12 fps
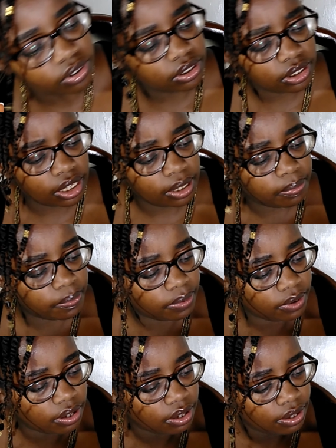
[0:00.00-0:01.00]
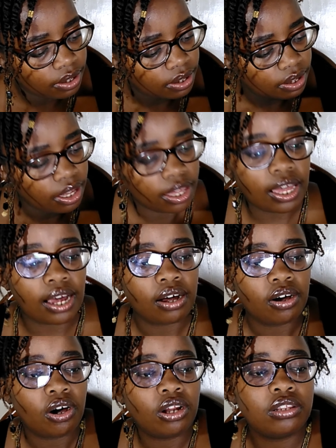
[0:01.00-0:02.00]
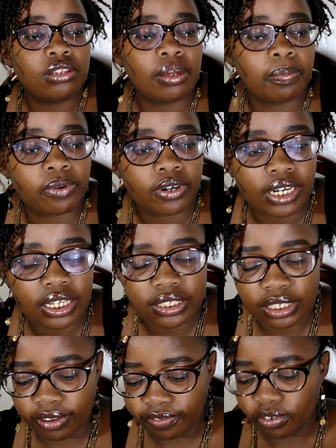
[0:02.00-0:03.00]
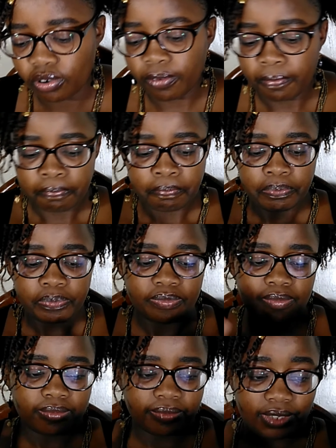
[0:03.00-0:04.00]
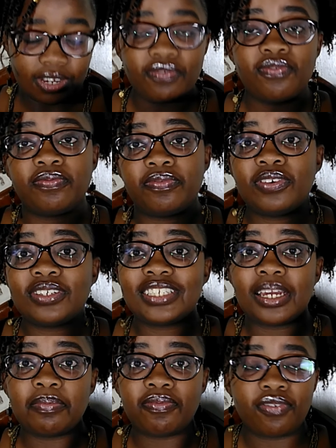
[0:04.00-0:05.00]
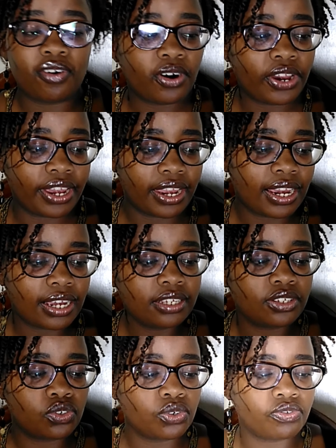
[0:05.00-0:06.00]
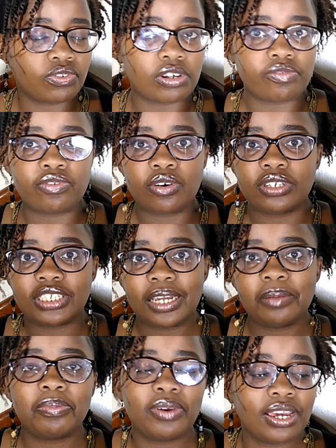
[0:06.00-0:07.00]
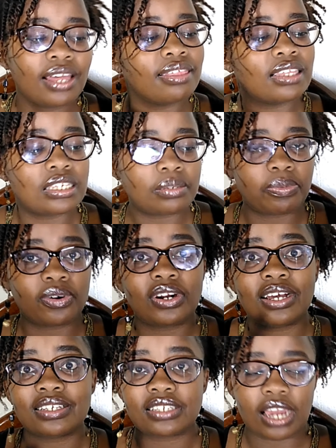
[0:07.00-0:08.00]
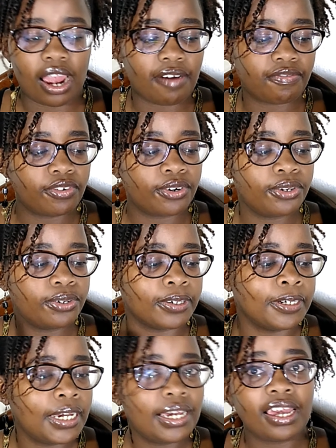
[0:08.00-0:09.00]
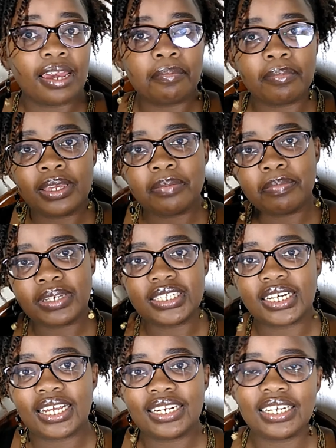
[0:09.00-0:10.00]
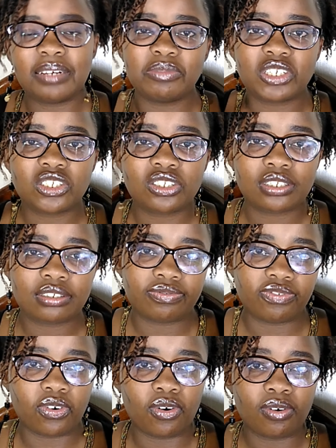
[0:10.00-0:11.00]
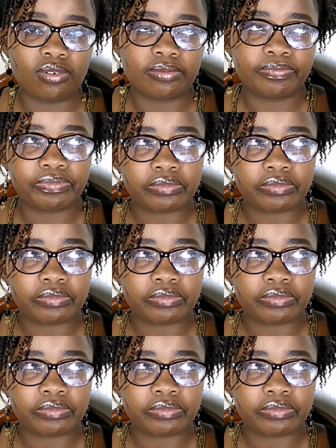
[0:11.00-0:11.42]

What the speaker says: type. Yeah, all the products are for type 4 hair. So if you're for type hair, these products are for you. Me, basically, I'm just for